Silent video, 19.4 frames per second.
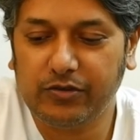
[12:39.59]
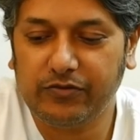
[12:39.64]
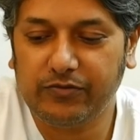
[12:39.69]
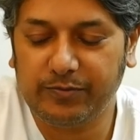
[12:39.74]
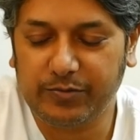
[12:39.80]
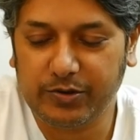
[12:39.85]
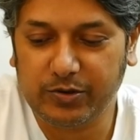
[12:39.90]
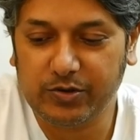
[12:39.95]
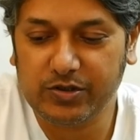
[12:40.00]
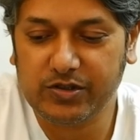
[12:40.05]

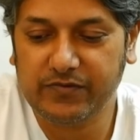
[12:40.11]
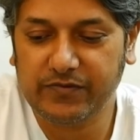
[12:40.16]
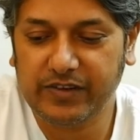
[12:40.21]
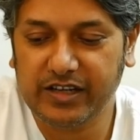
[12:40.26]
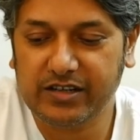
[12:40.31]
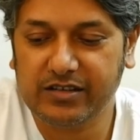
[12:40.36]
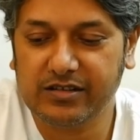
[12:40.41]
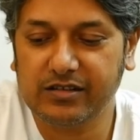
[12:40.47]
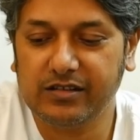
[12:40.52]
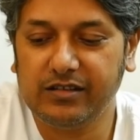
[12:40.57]
of prose
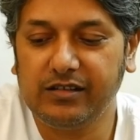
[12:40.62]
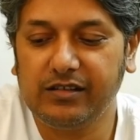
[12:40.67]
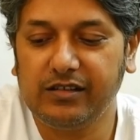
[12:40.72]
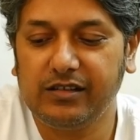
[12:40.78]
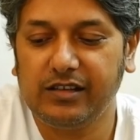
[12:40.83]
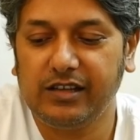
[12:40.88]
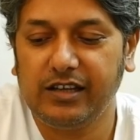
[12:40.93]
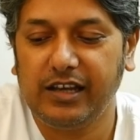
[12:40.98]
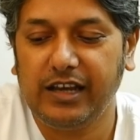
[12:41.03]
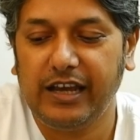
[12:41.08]
fiction,
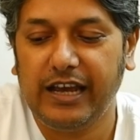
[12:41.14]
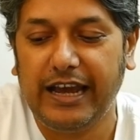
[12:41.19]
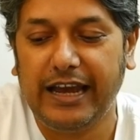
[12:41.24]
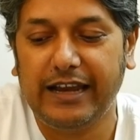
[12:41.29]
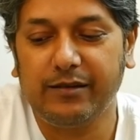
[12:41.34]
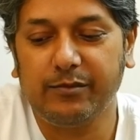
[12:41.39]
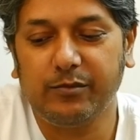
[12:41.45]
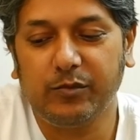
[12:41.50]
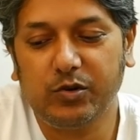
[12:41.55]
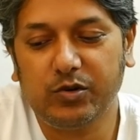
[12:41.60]

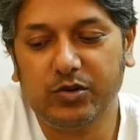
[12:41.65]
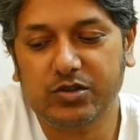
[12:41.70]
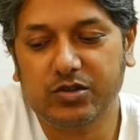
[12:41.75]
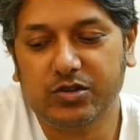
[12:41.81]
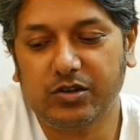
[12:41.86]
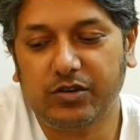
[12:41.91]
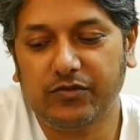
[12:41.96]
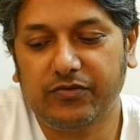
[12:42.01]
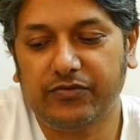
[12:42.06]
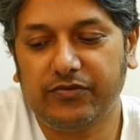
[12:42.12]
and
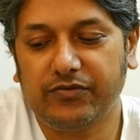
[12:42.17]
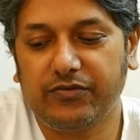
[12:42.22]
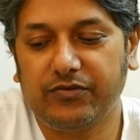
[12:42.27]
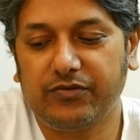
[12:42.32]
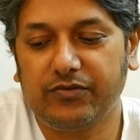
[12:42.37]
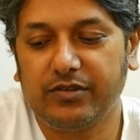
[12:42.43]
most of